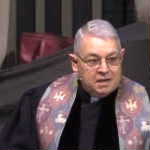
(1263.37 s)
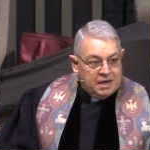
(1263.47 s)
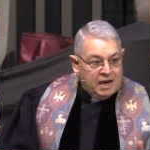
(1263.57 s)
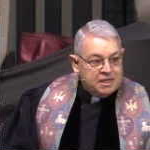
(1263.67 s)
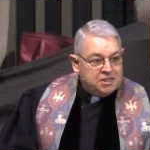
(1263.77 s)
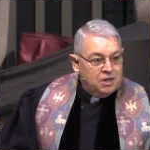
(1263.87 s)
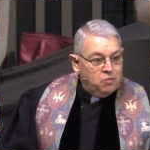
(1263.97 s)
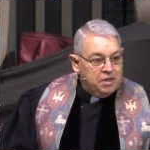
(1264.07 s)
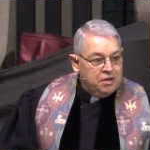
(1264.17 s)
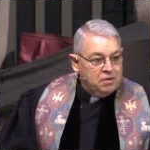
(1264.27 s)
Can I sit
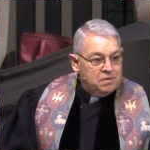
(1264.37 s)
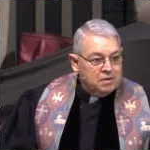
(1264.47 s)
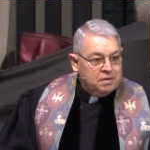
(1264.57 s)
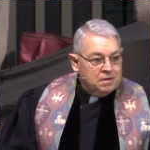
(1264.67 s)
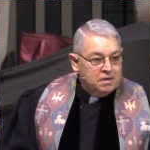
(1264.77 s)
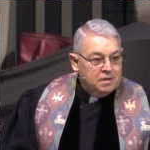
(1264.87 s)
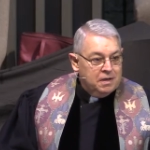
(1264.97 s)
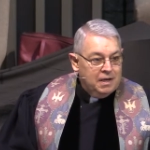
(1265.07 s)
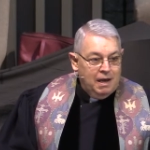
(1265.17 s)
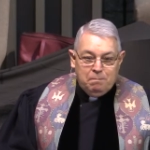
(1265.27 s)
with you?
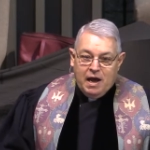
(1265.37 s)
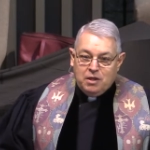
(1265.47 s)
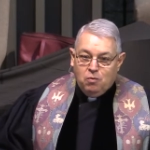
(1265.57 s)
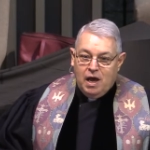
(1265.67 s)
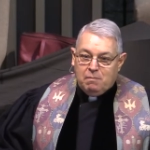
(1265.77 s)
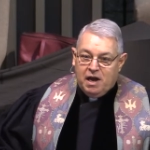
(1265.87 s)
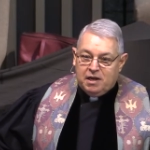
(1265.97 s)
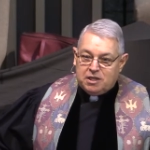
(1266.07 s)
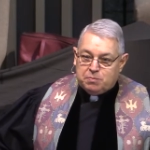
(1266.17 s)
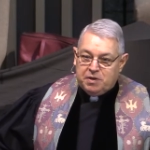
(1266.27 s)
And by the way, my
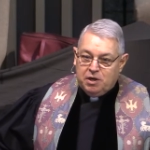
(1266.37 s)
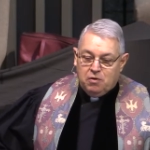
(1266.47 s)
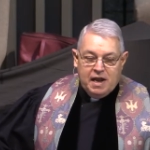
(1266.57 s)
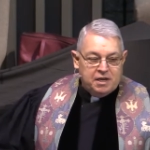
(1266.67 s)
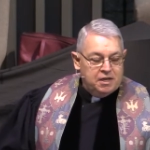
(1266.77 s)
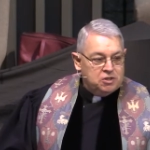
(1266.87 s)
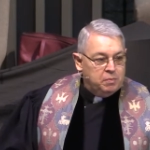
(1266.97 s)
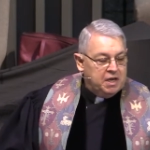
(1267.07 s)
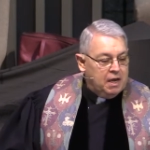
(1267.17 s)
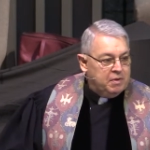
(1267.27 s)
husband and grandkids will
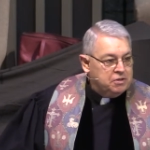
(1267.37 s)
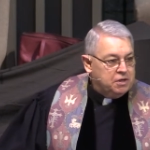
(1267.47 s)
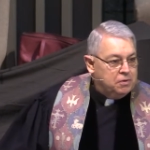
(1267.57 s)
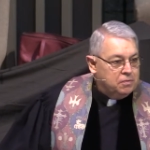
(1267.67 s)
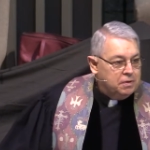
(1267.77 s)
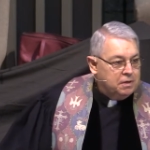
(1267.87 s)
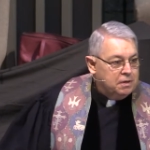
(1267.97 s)
be coming too.